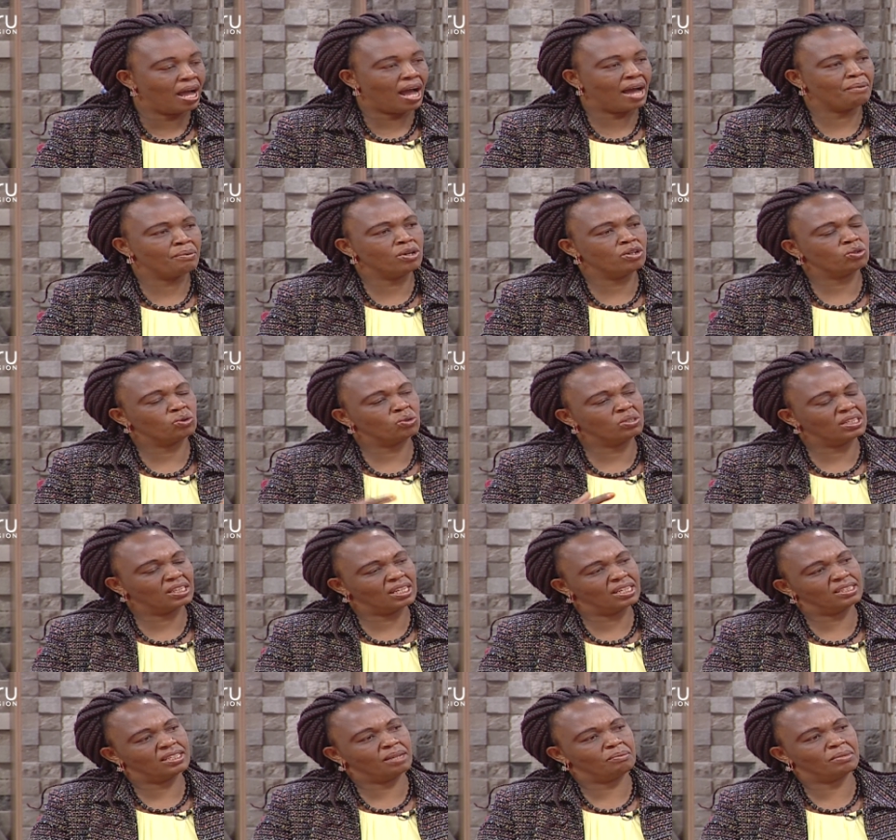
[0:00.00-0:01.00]
Are we also
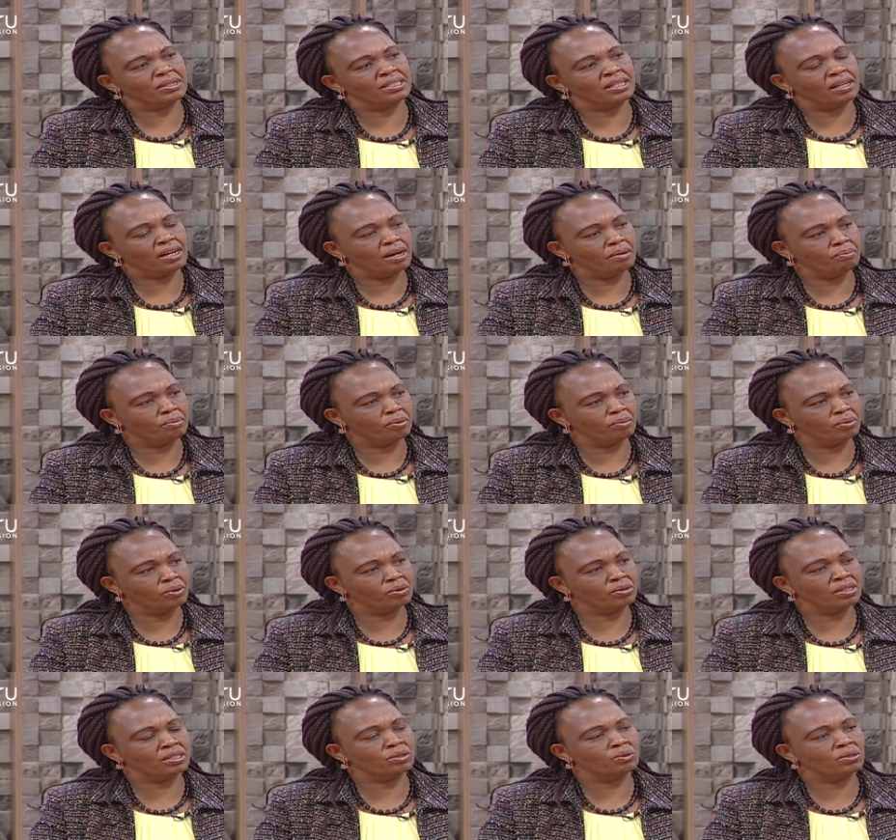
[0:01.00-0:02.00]
taking time as a couple?
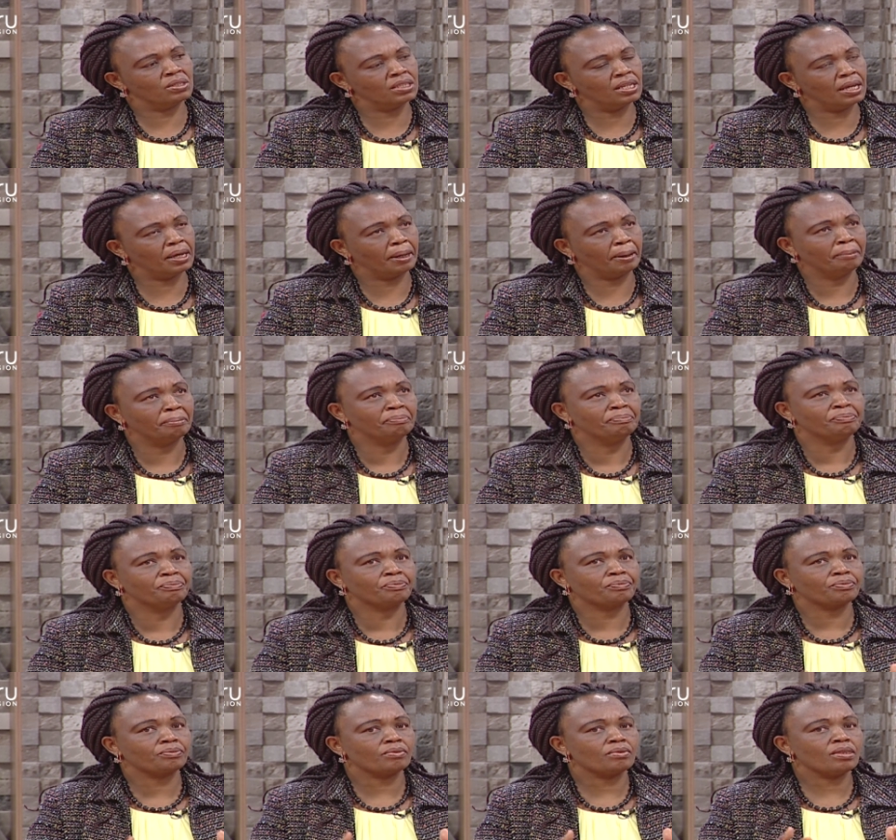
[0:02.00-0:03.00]
Because as we say,
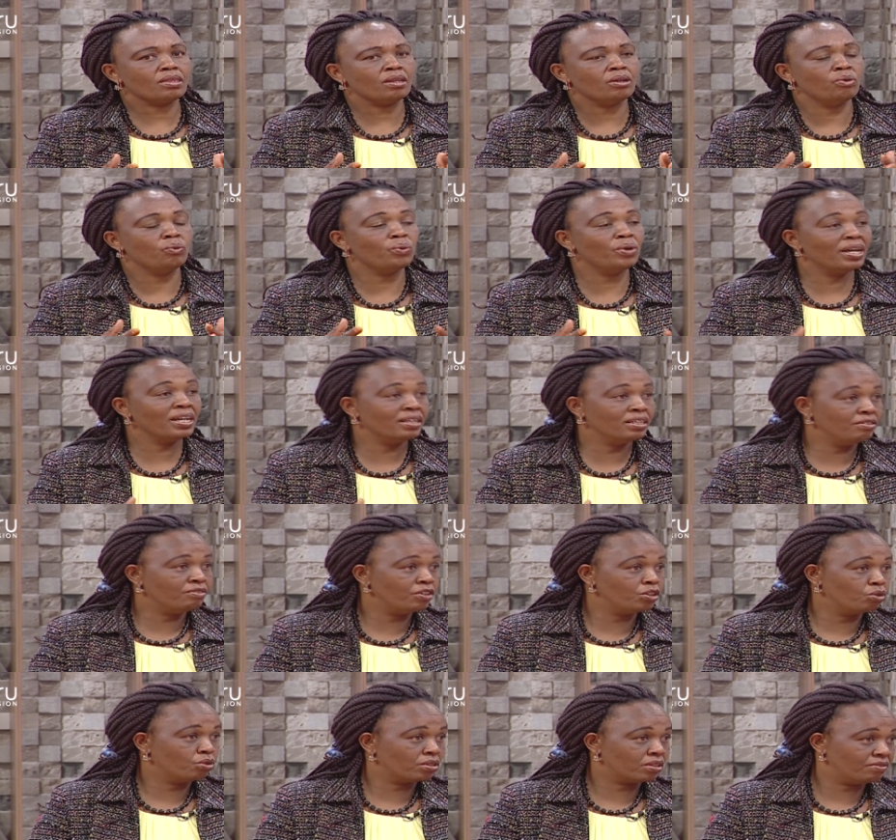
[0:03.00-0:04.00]
we are
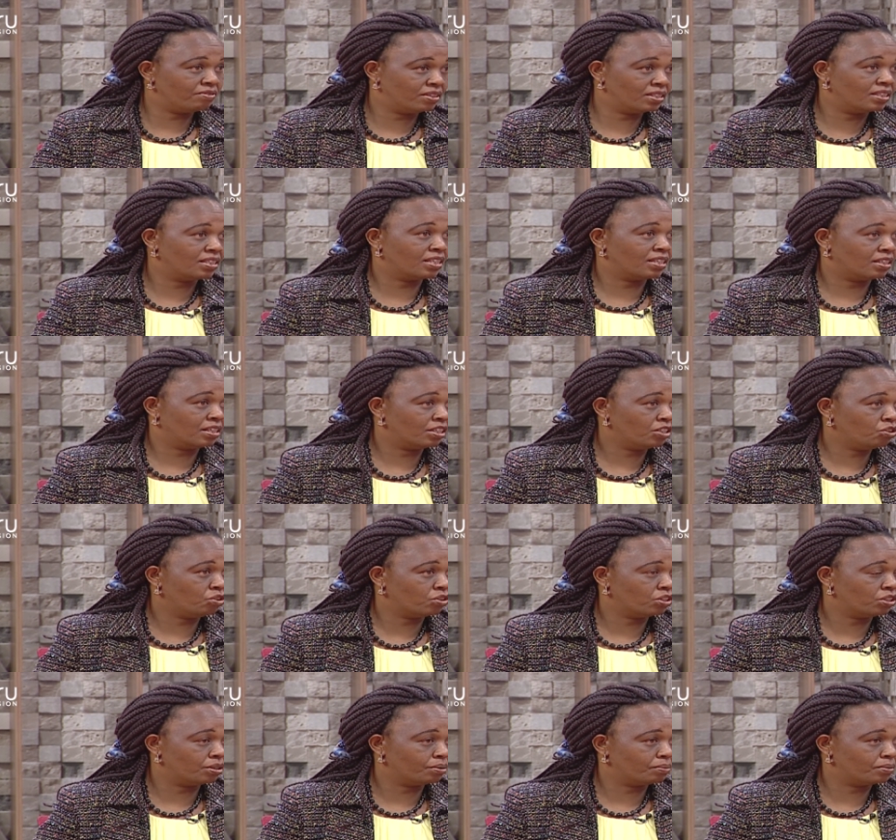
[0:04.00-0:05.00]
individuals even in the
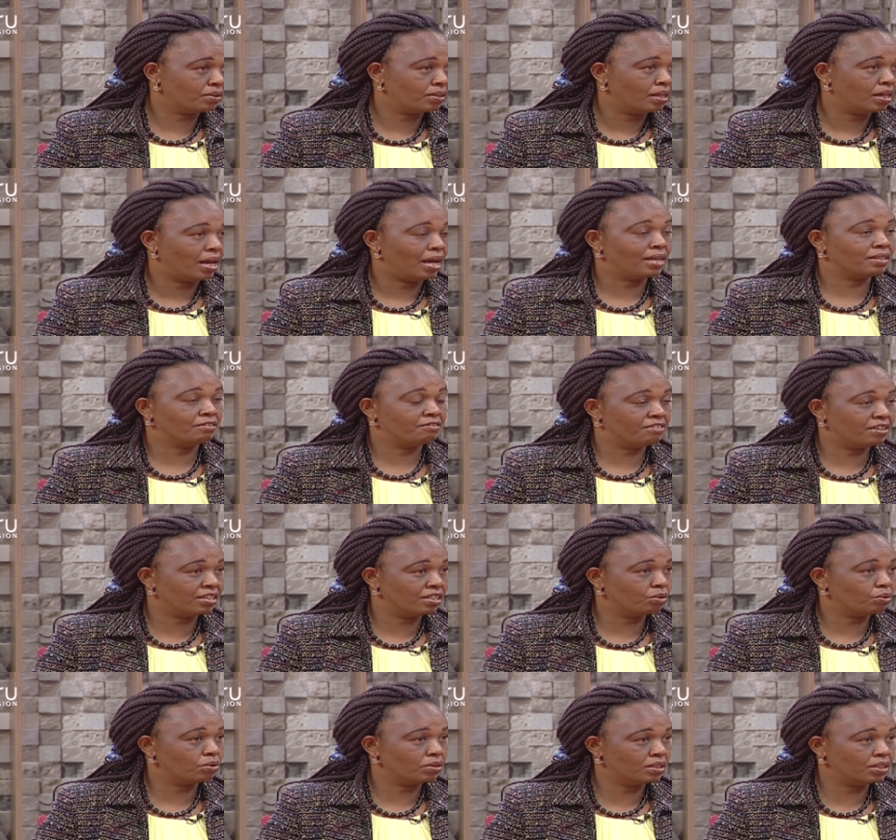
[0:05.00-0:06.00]
relationships, mm -hmm. as
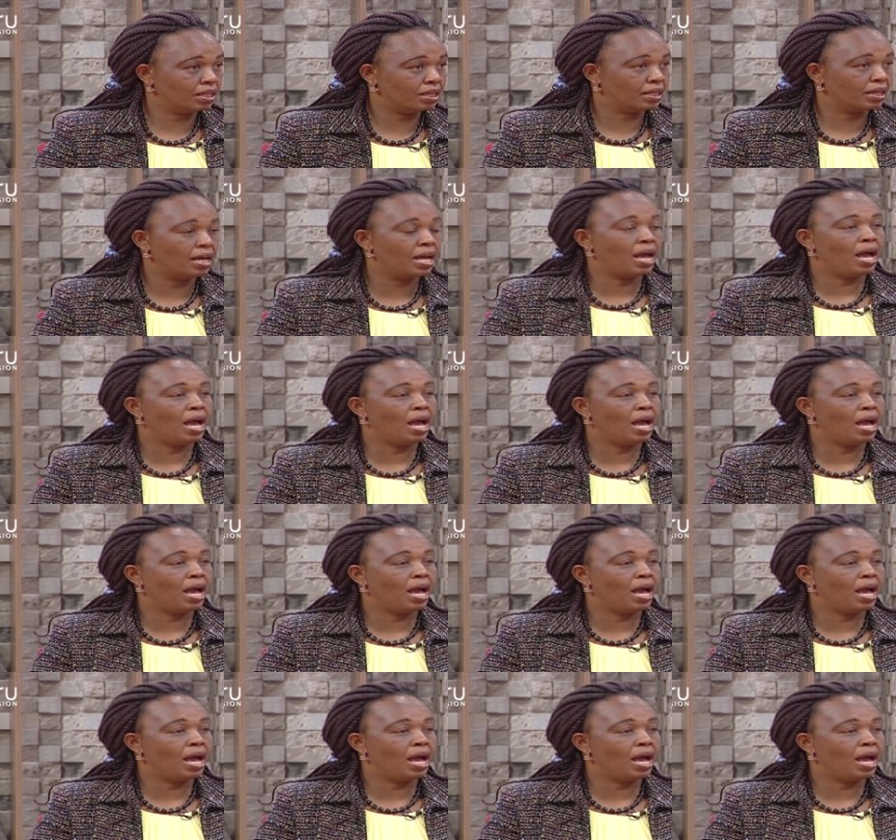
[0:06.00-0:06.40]
Faris was saying.